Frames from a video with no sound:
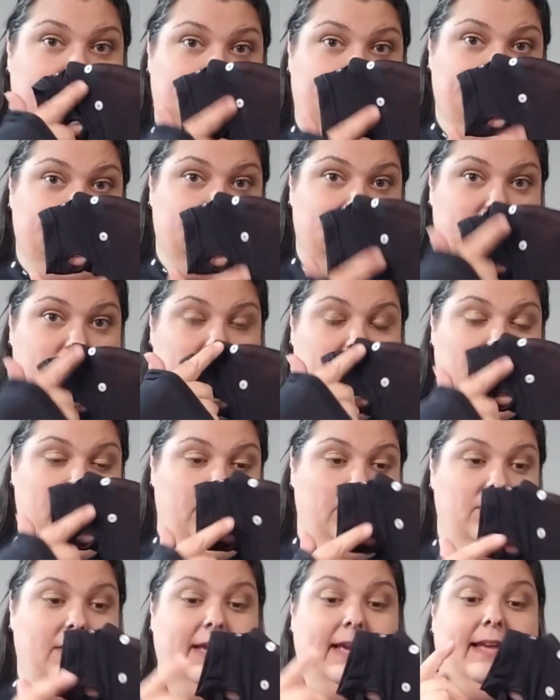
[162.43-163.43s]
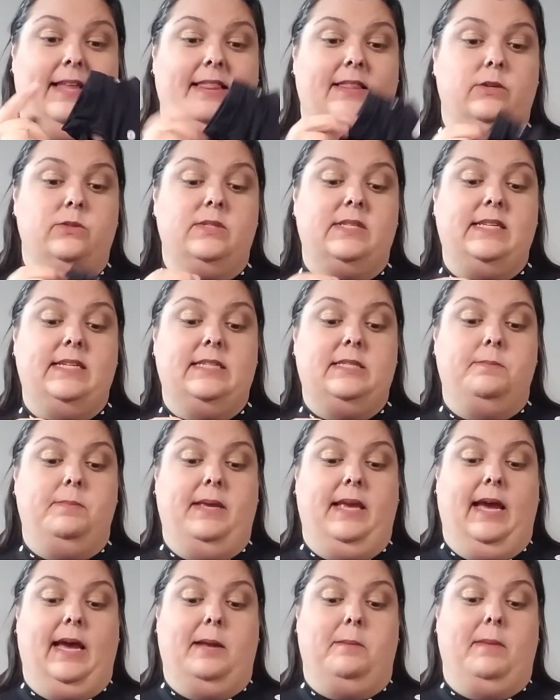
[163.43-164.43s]
this row, those need to
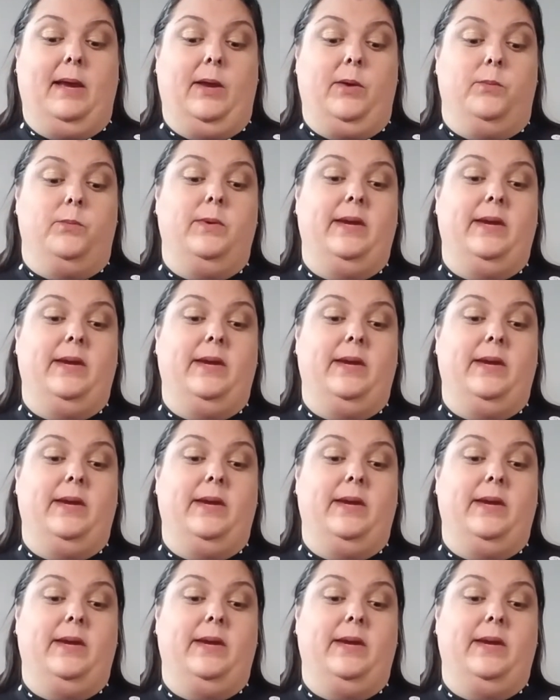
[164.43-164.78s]
be on my